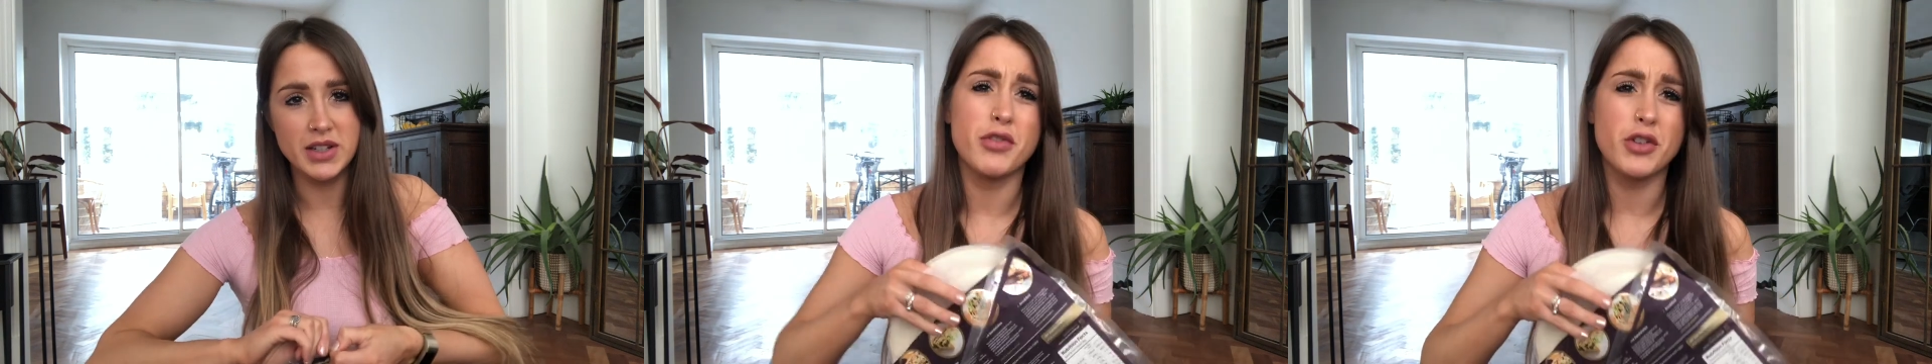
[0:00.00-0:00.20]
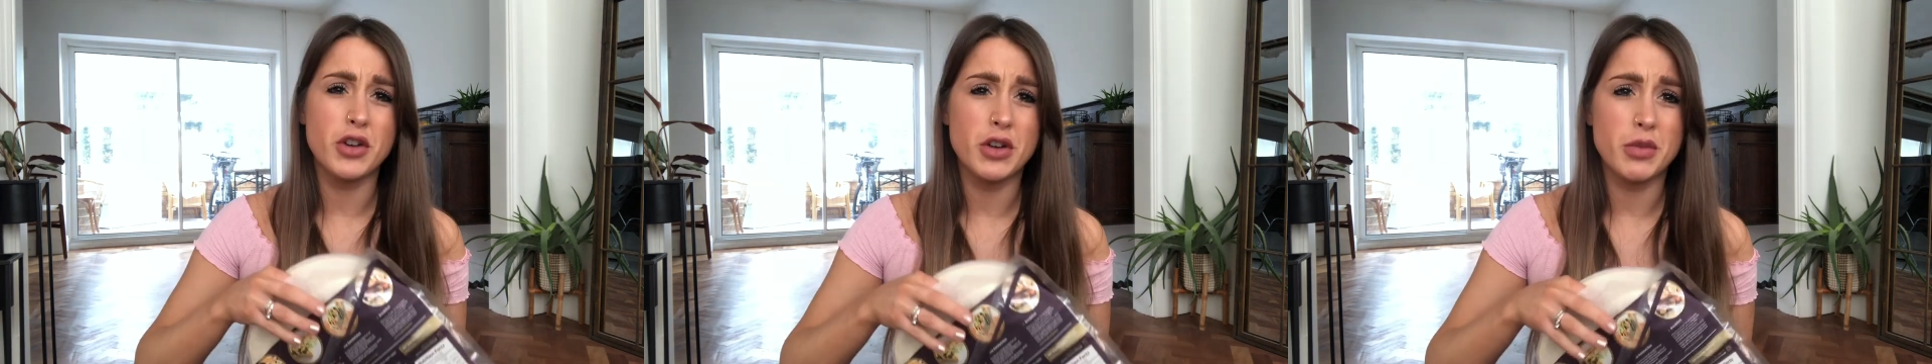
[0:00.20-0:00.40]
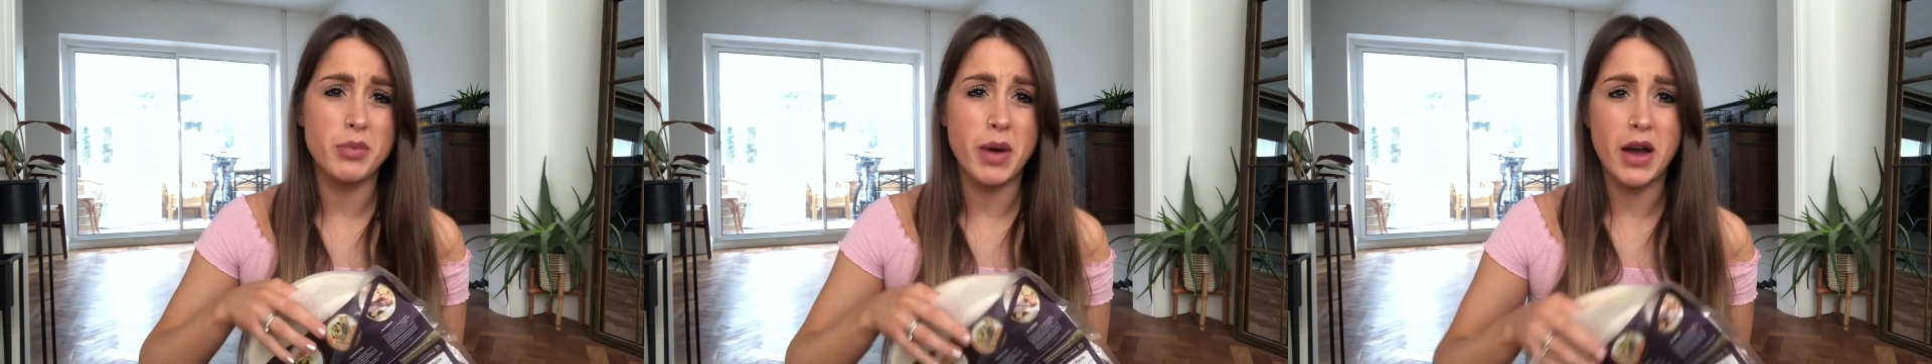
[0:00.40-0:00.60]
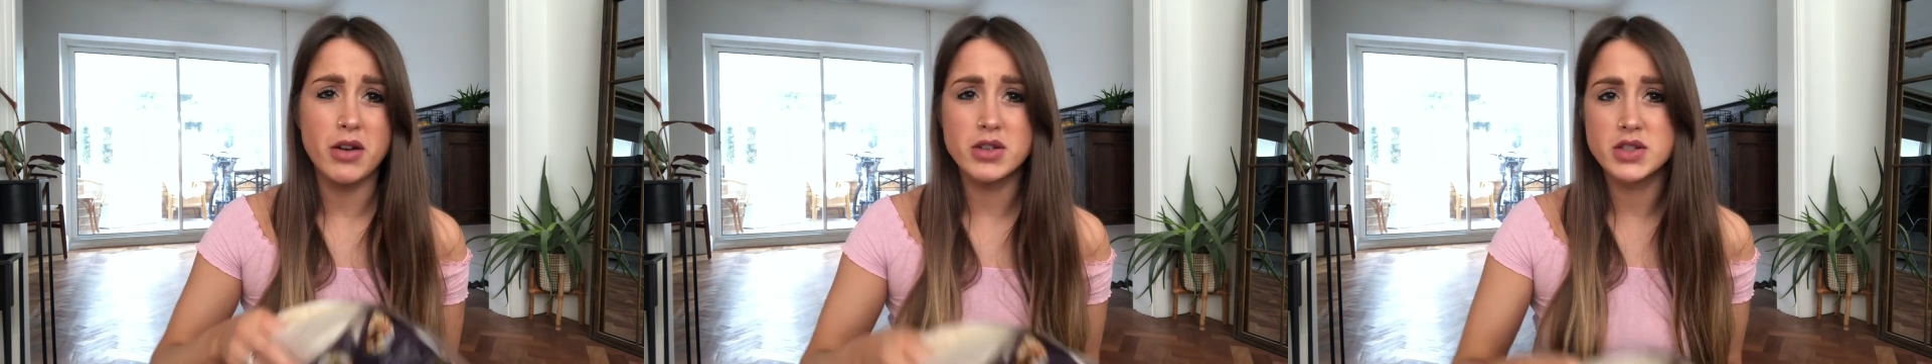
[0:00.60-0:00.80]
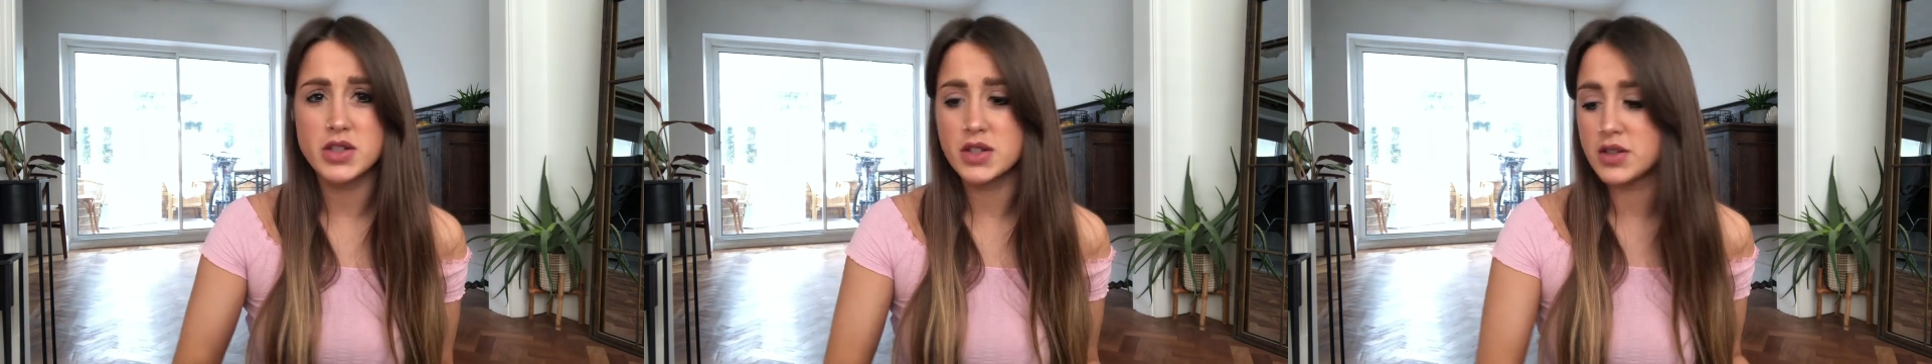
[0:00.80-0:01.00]
For
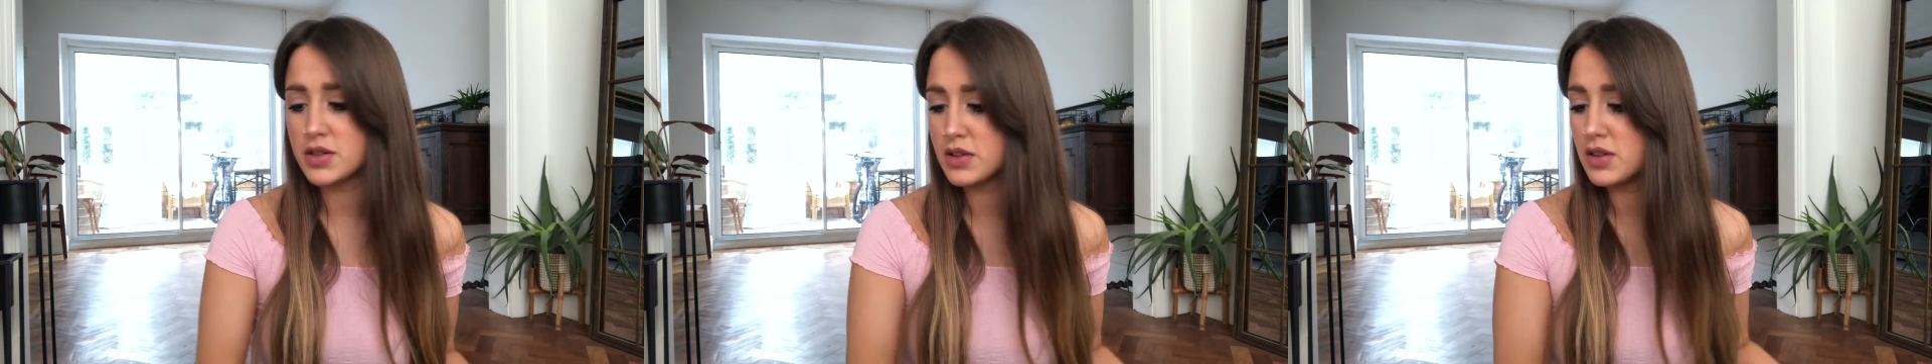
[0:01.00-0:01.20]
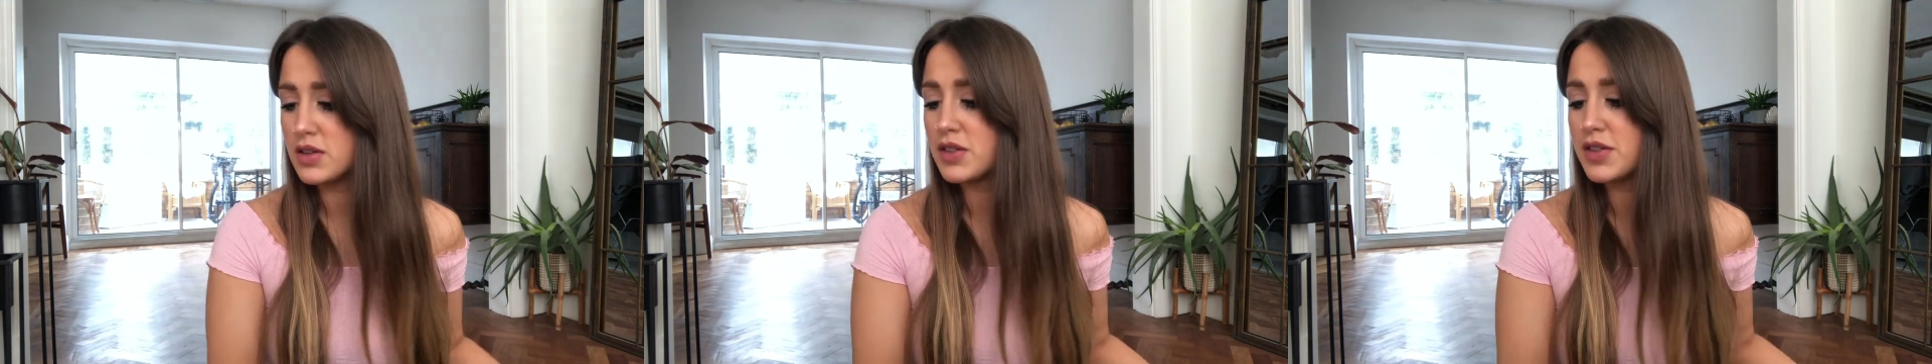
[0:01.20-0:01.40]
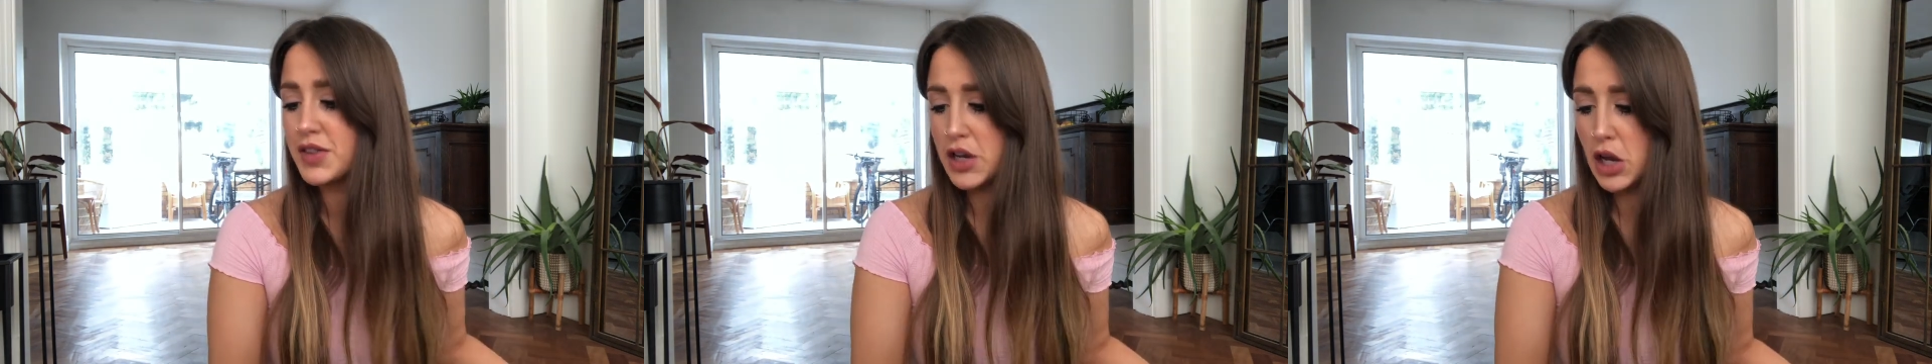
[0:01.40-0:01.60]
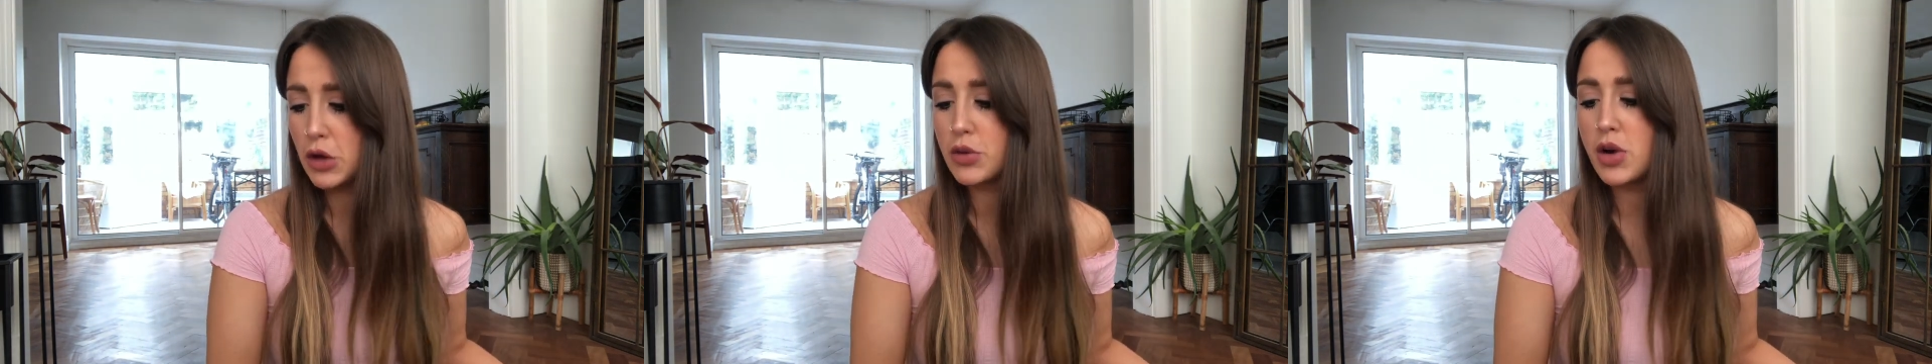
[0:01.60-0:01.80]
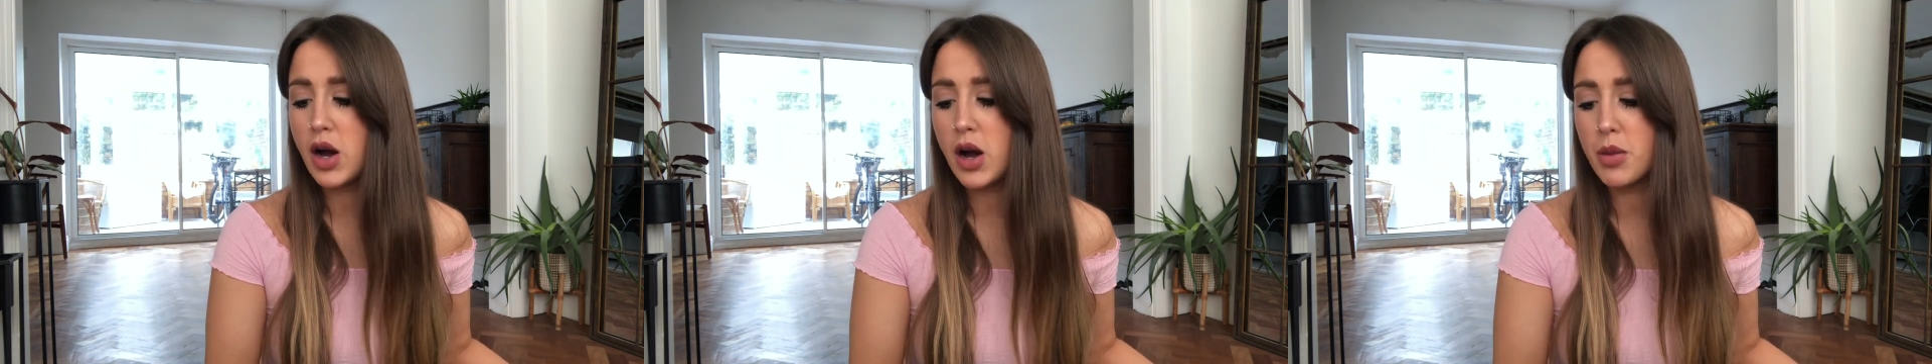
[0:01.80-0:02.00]
comparison, the low
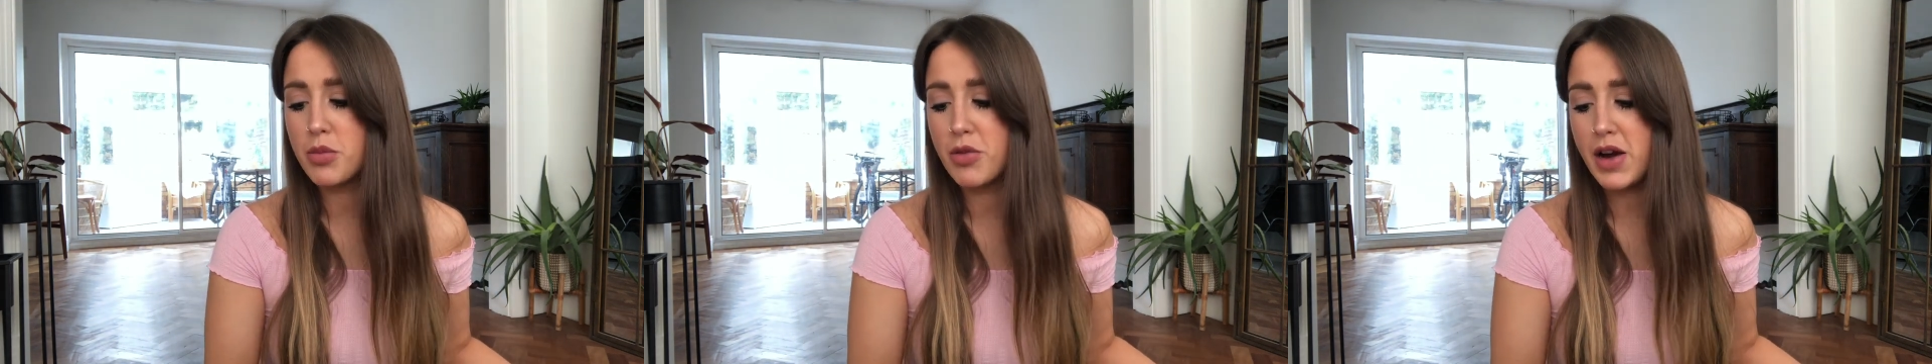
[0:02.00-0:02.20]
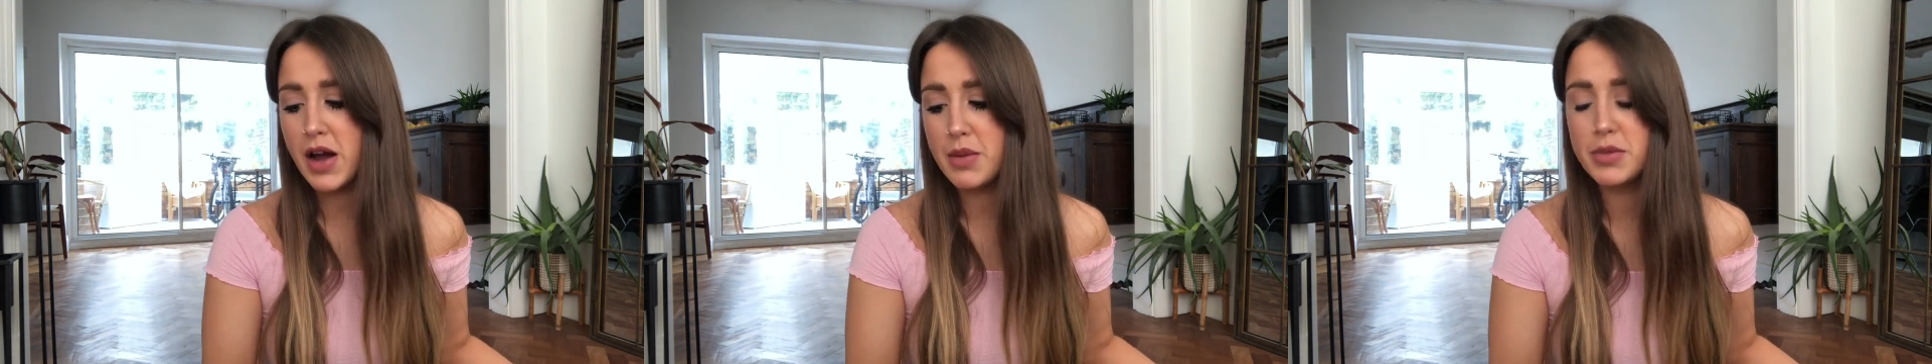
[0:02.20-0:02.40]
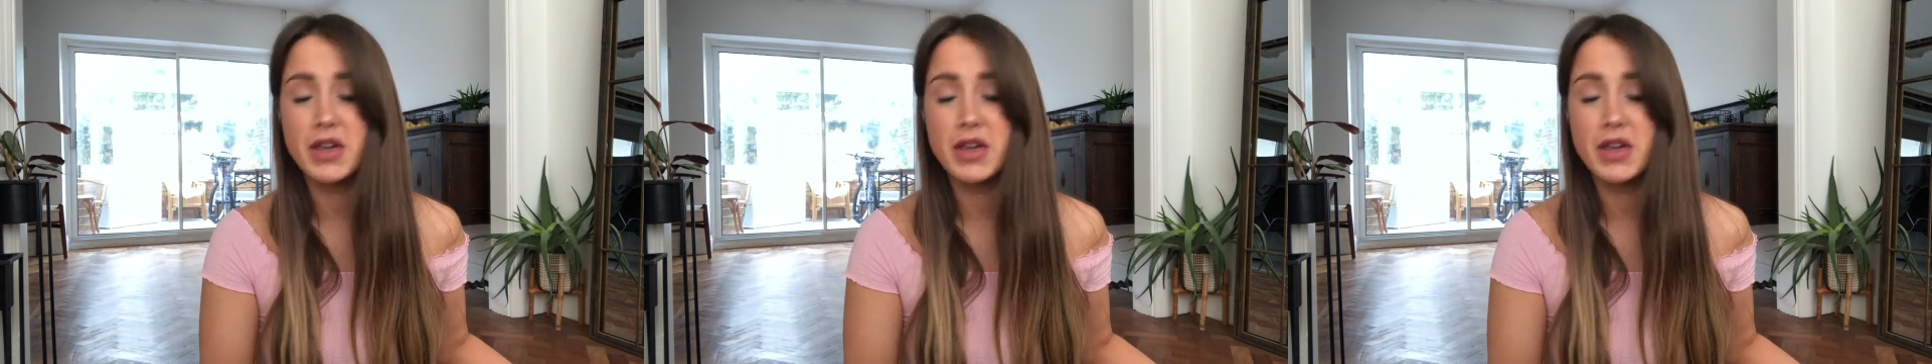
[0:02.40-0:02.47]
carb wrap,